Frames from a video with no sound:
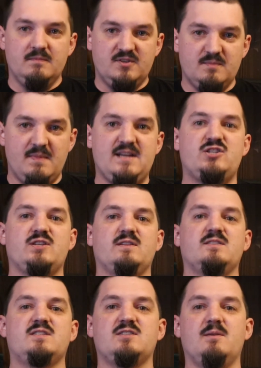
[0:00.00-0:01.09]

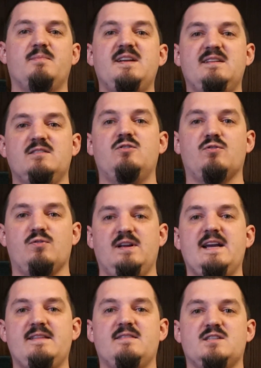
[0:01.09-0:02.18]
dimension. Somebody did
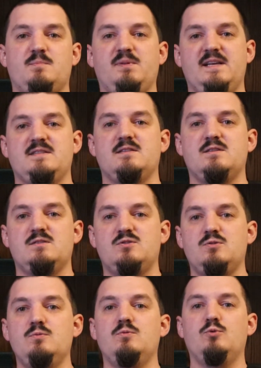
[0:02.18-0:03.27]
create this place. It's
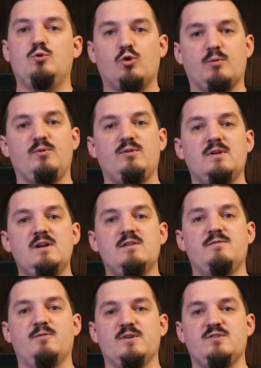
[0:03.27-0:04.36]
too normal
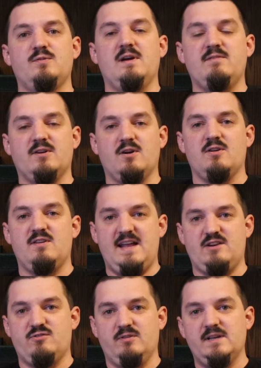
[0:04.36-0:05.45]
for it to have occurred
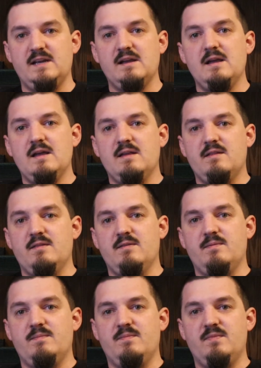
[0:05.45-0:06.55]
naturally.
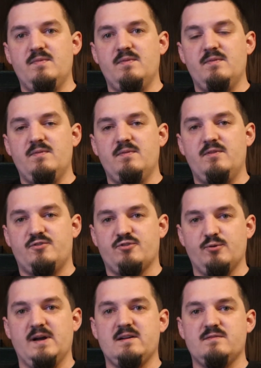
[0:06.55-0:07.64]
The
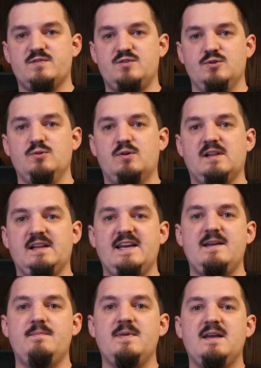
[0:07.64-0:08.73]
True Elves do
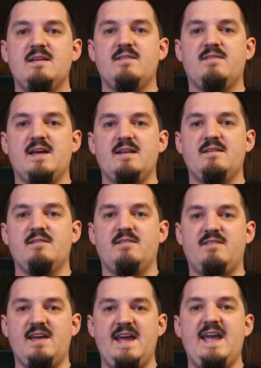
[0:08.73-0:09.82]
claim that
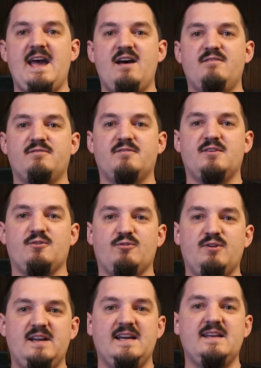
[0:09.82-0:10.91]
they have
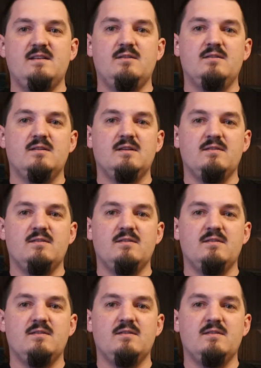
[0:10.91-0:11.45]
created